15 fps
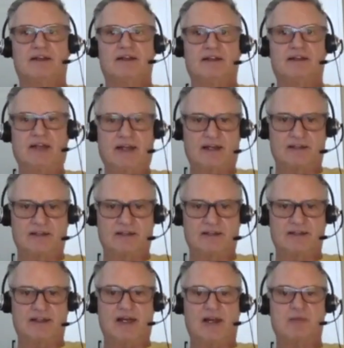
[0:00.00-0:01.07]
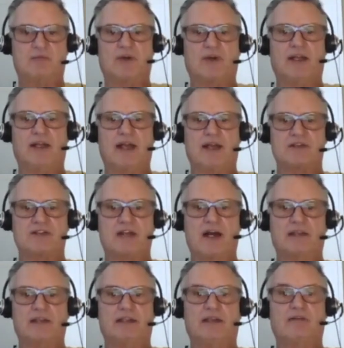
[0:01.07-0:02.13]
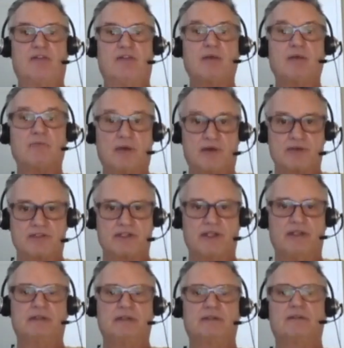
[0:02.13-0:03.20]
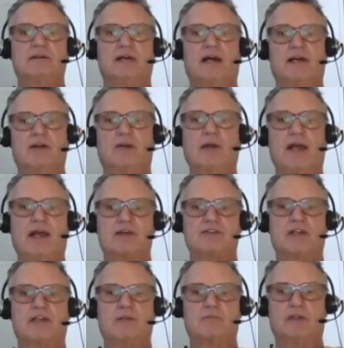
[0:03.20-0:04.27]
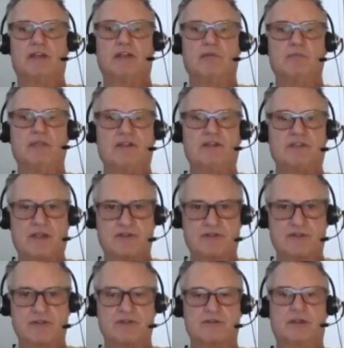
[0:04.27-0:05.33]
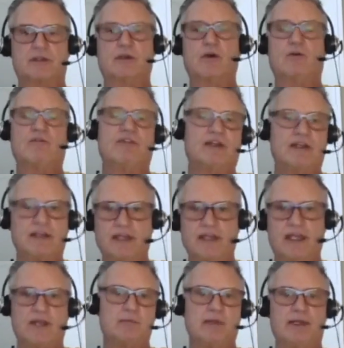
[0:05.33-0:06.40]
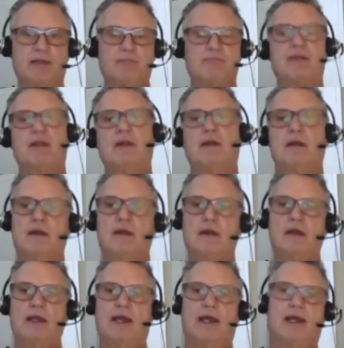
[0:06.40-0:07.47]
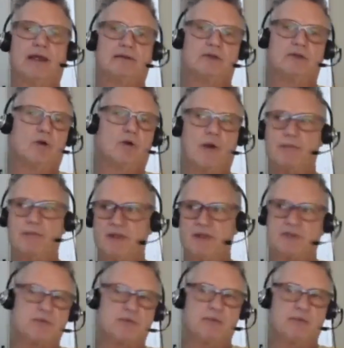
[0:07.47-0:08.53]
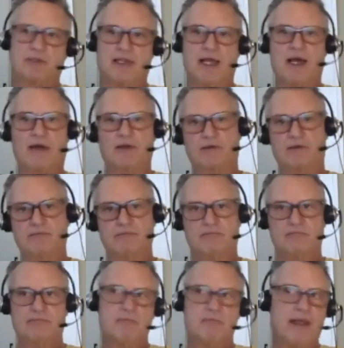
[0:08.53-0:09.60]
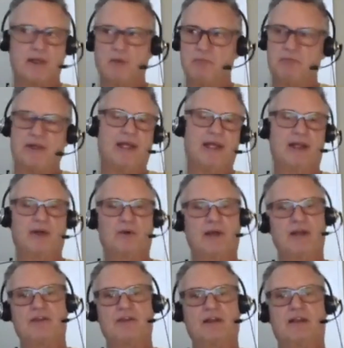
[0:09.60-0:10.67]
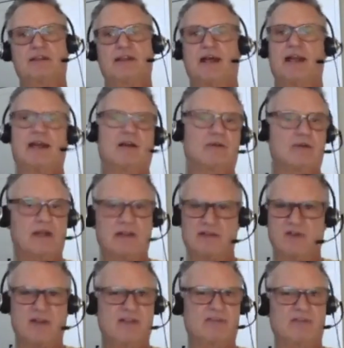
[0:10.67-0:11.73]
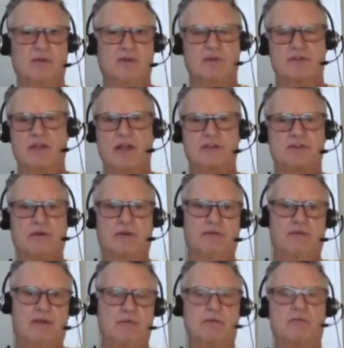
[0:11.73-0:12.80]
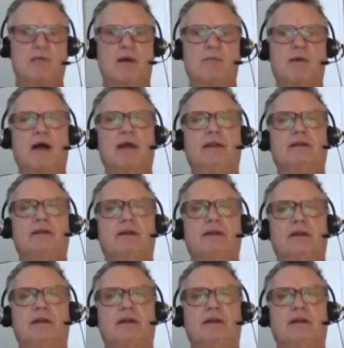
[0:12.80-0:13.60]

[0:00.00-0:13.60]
Yeah, I pray and ask God to give them mercy. I don't ask him to give me justice and go vindicate me and go wipe these people out and make them pay or anything like that. I don't, I don't even, those thoughts don't even come into my mind